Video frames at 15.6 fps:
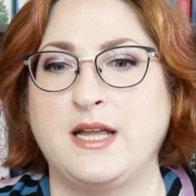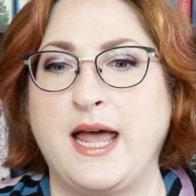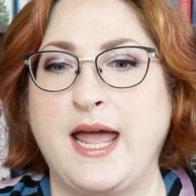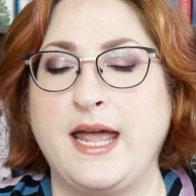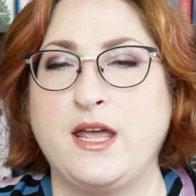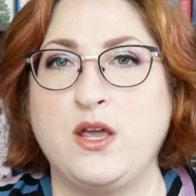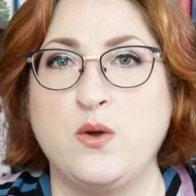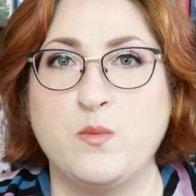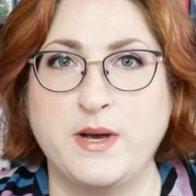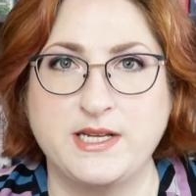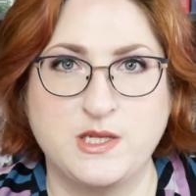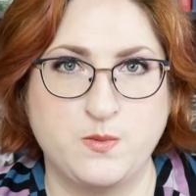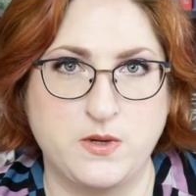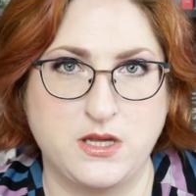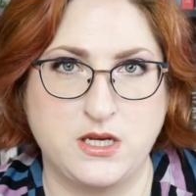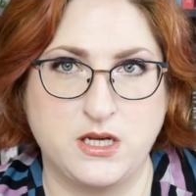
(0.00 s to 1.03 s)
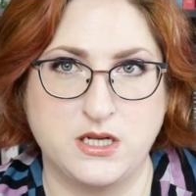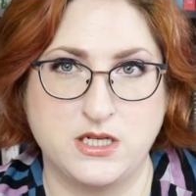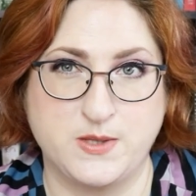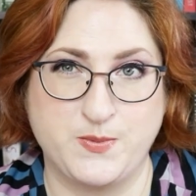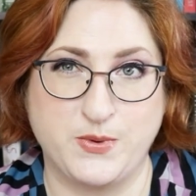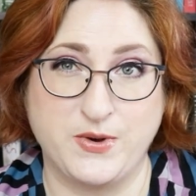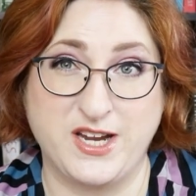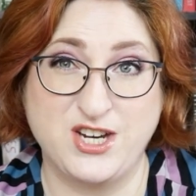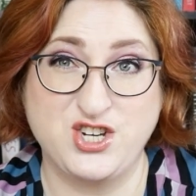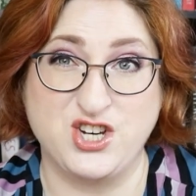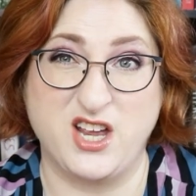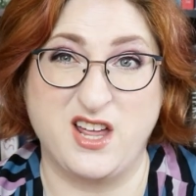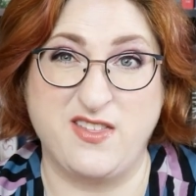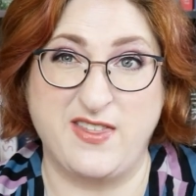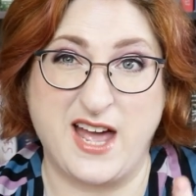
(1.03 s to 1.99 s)
Like, you must be the
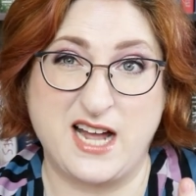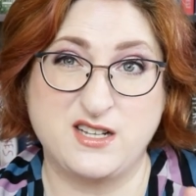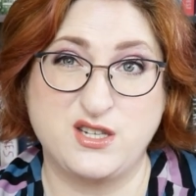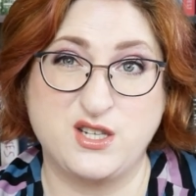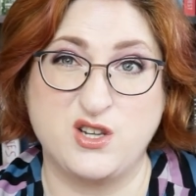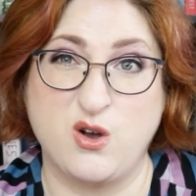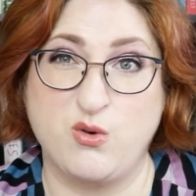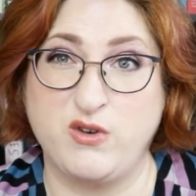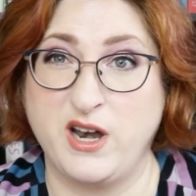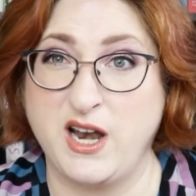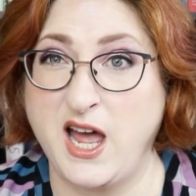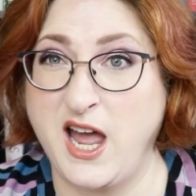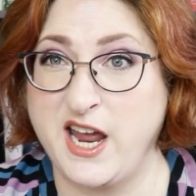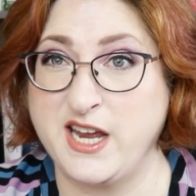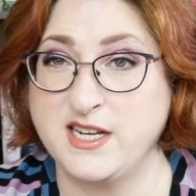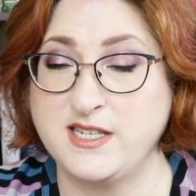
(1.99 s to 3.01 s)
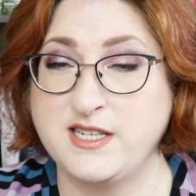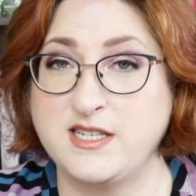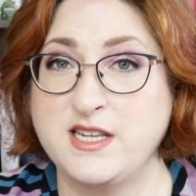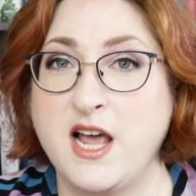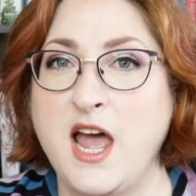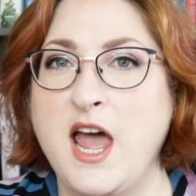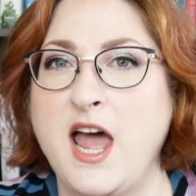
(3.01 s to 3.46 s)
inspiration. That's so nice.